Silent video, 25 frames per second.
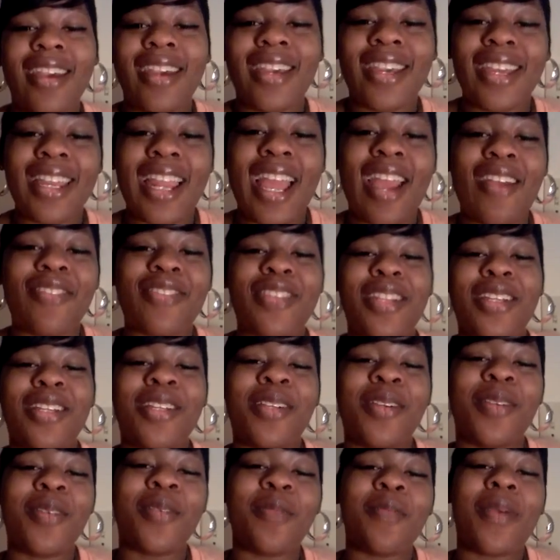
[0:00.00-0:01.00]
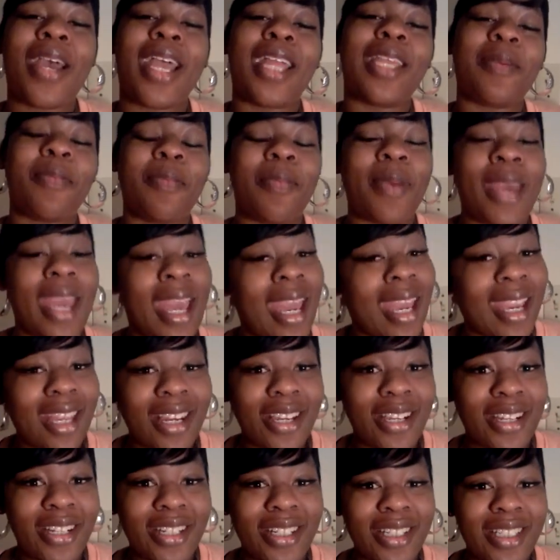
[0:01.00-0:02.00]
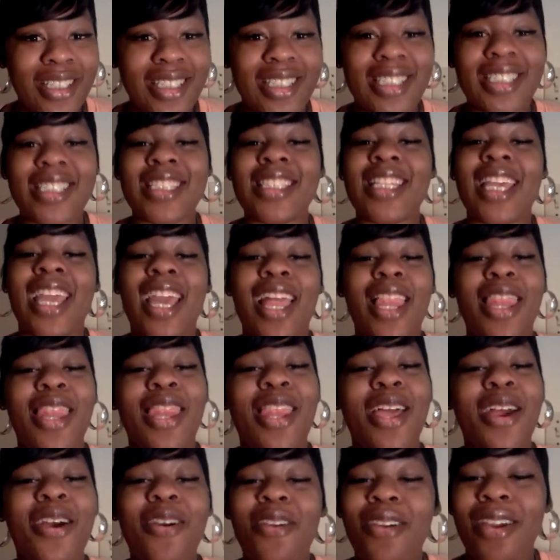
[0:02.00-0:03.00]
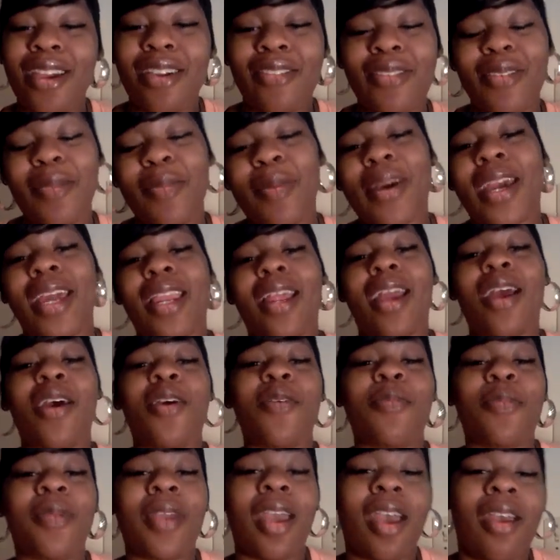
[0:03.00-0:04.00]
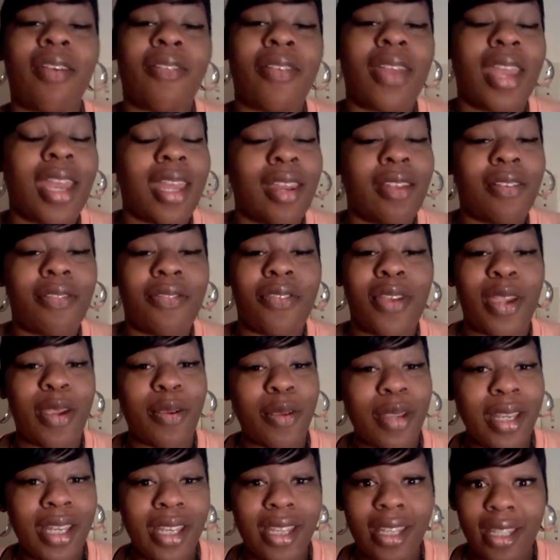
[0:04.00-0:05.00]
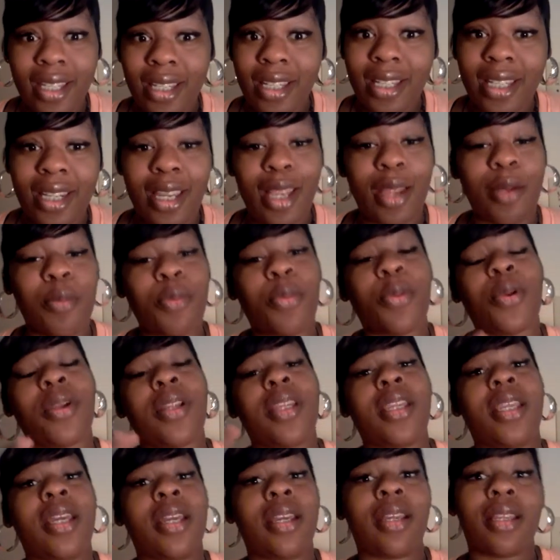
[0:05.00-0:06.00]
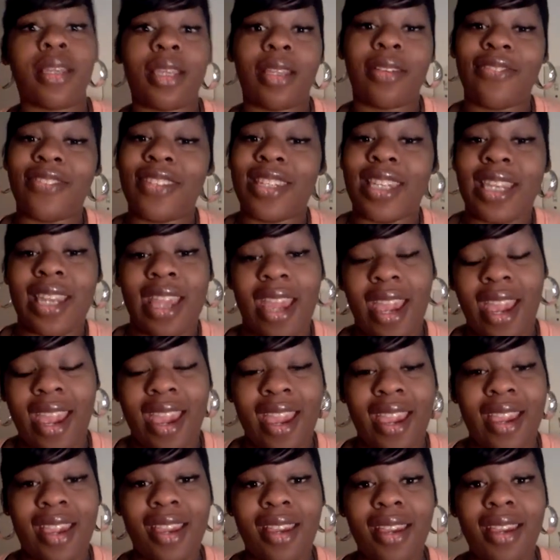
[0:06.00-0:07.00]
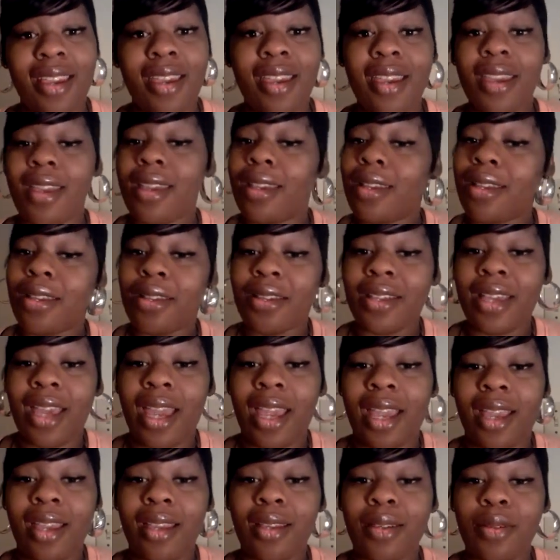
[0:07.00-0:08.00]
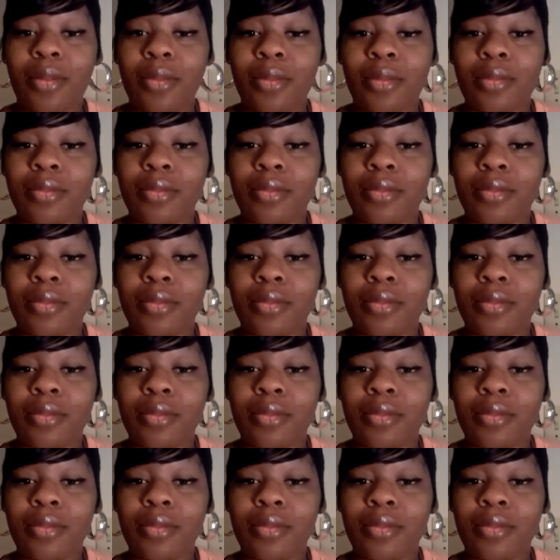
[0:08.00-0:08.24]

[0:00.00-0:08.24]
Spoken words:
Good afternoon, my debaters. Hello, everybody. I hope y'all have had a very good and productive day. Okay?